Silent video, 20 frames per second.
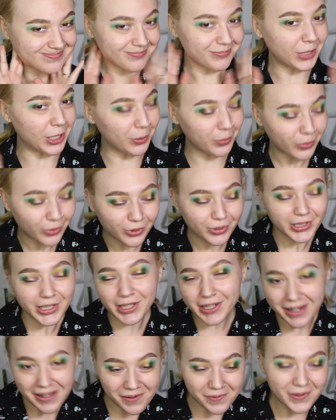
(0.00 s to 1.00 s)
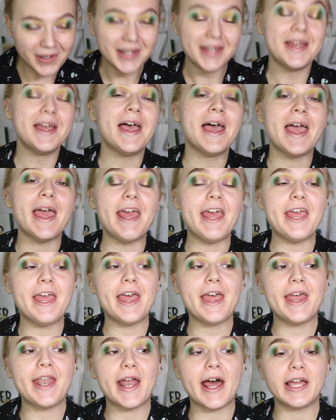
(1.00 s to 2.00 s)
Purple, you know.
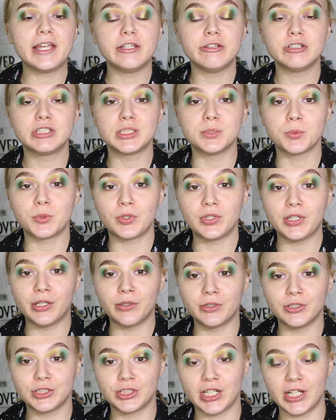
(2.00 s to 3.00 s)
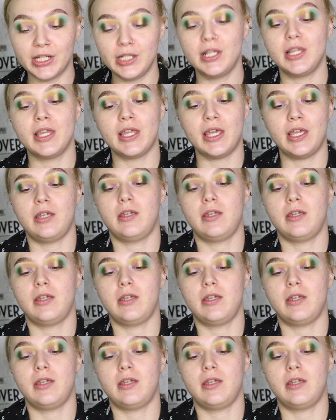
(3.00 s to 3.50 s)
And I used some Cleona shades.